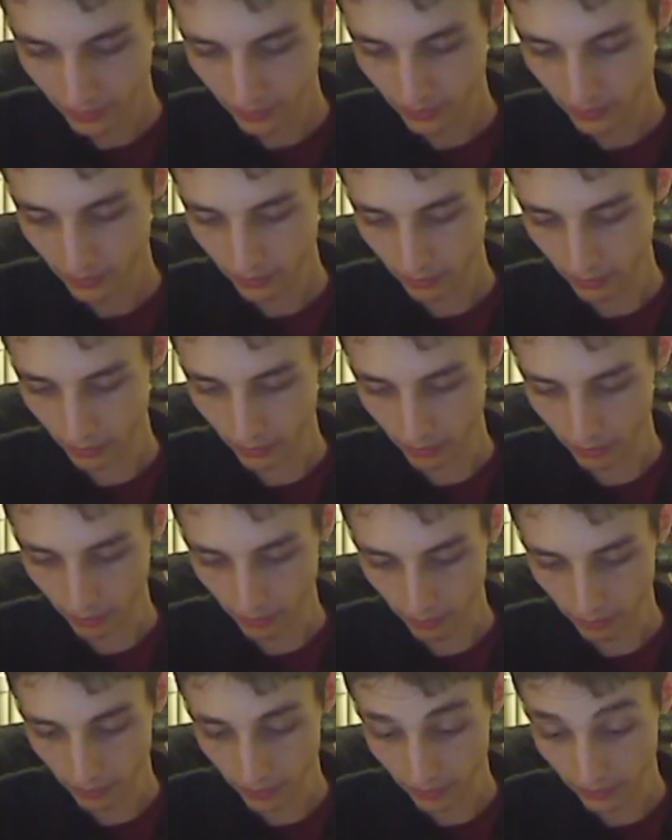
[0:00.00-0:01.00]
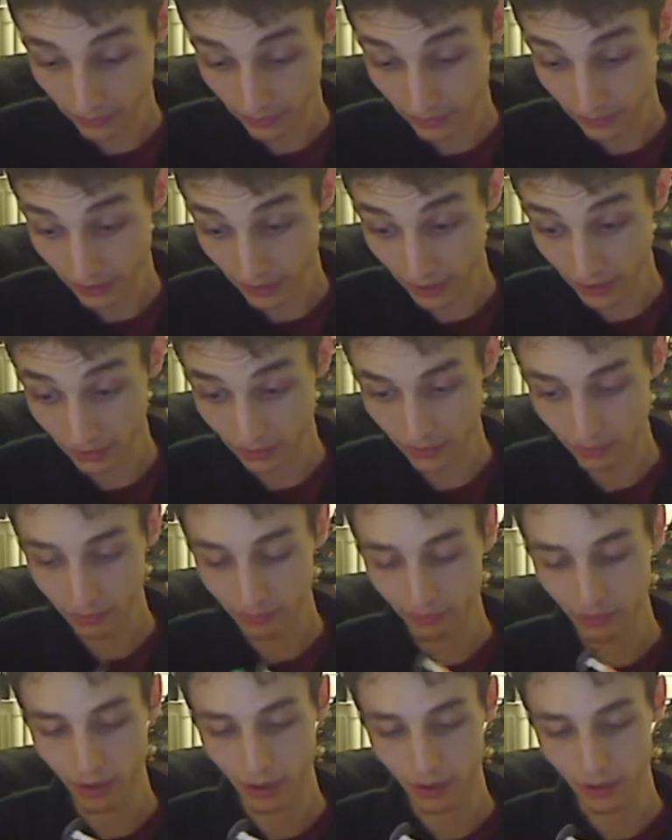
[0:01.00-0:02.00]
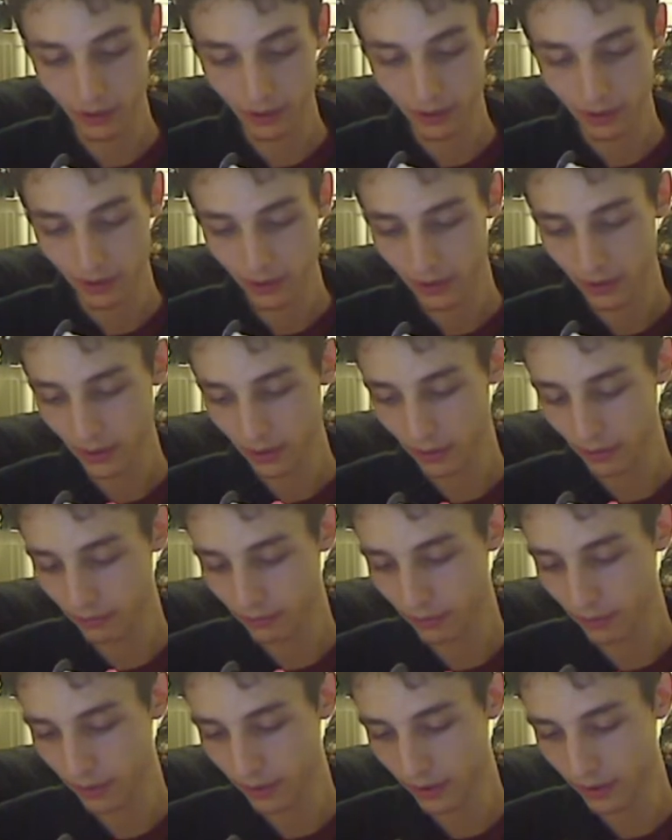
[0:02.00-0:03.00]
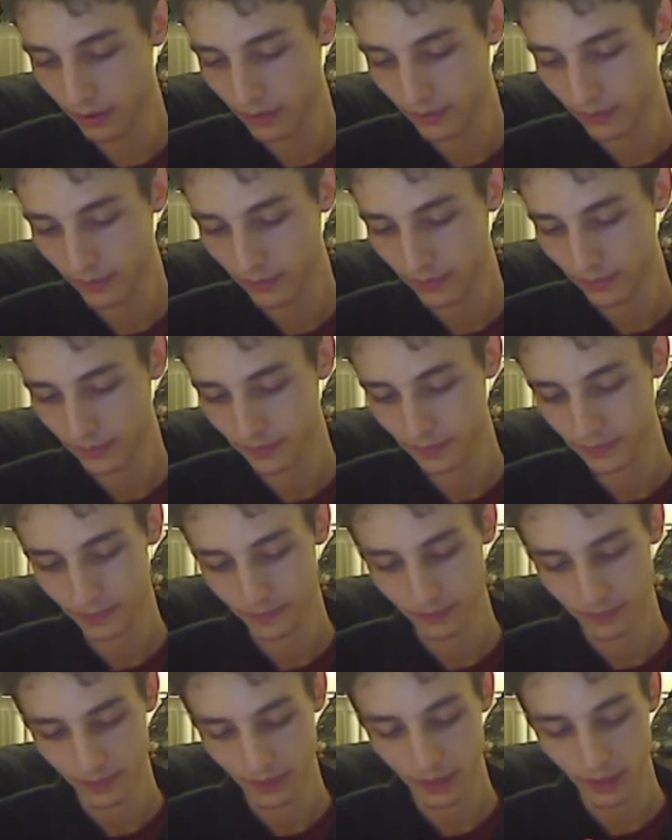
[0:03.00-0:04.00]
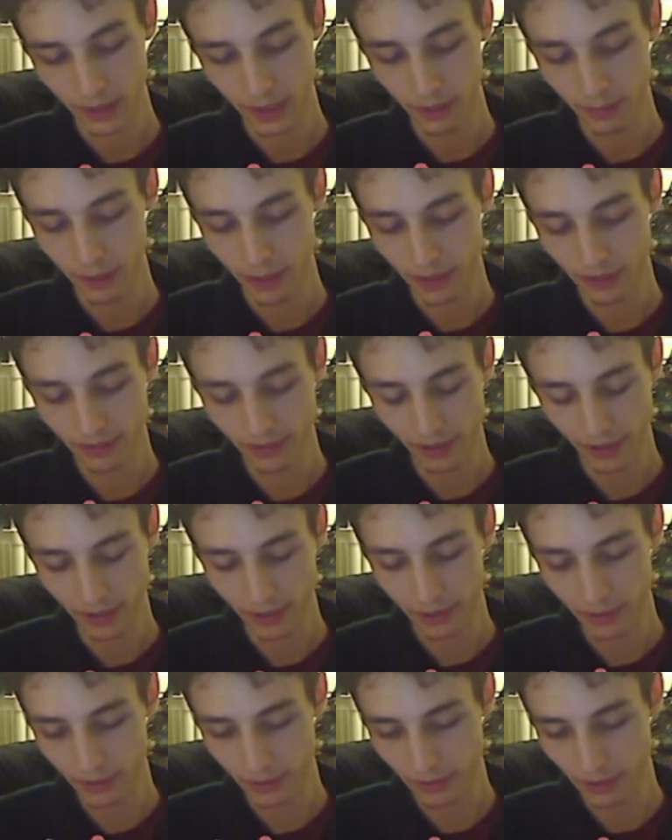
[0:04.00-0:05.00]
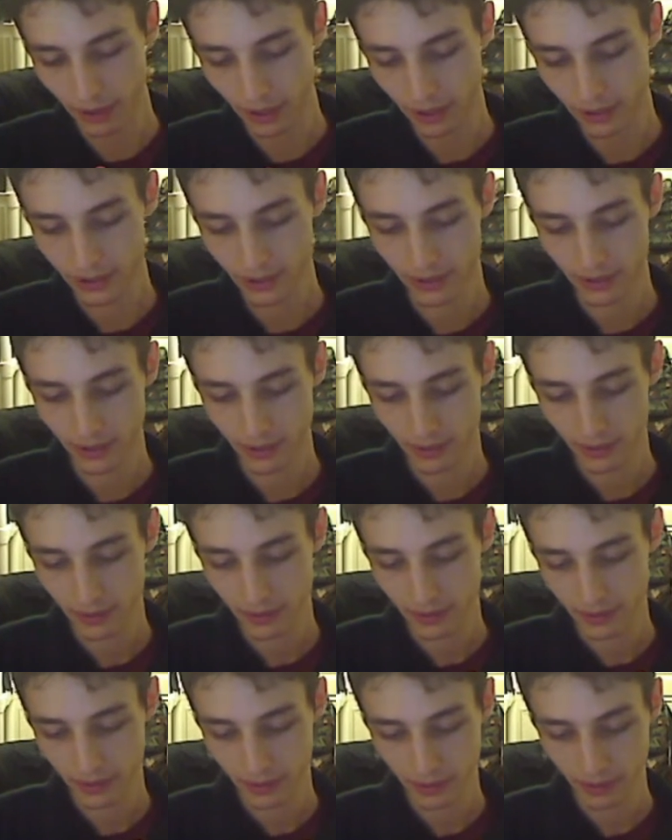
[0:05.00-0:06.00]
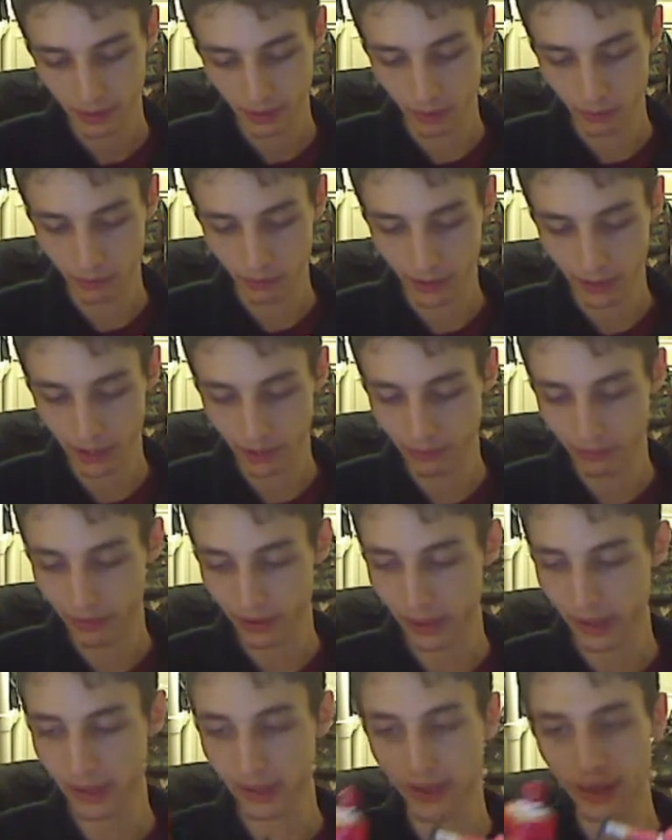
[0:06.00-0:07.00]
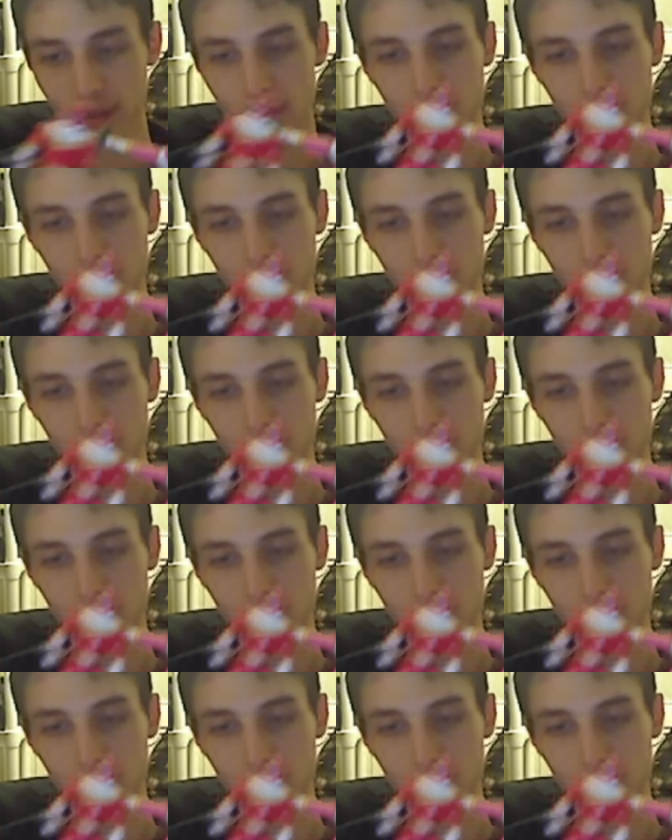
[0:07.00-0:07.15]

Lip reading: One of the weapons has fallen on the floor. Can it be consigned to the trash? Hopefully I can find it.